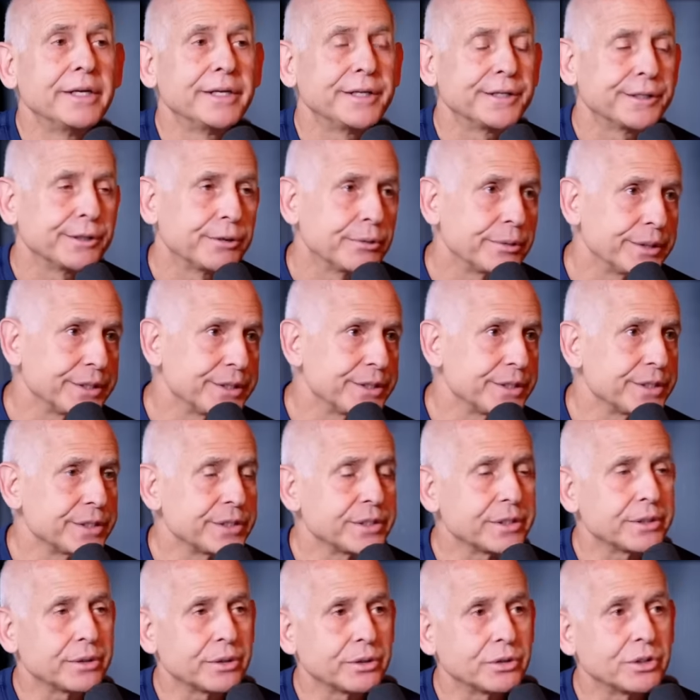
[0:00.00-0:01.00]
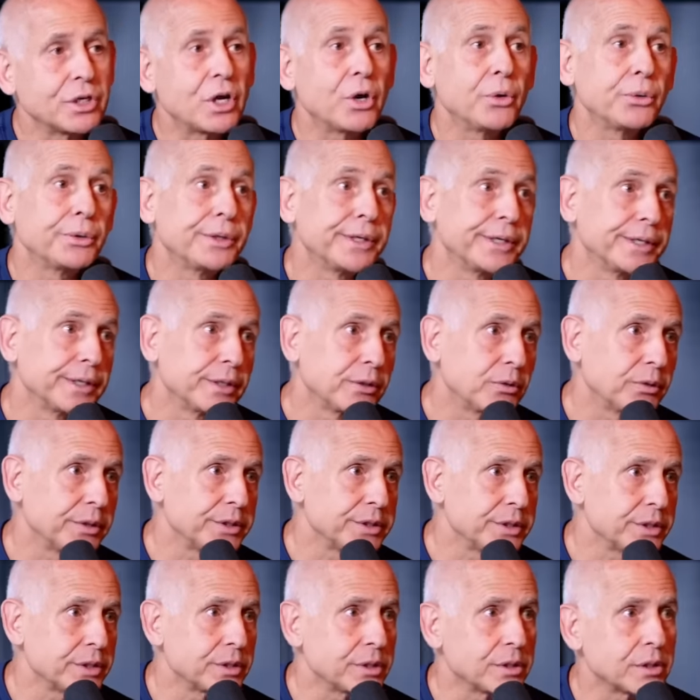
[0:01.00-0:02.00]
It increases serotonin,
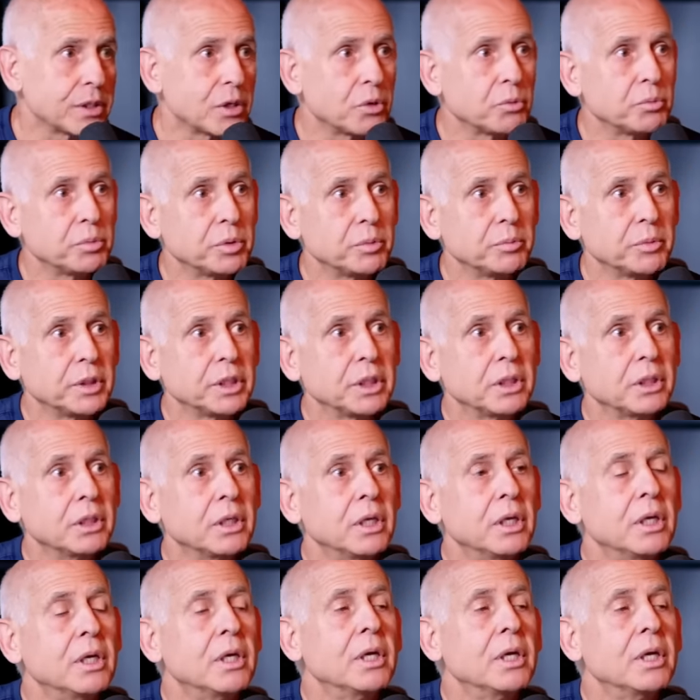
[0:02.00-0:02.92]
increases dopamine.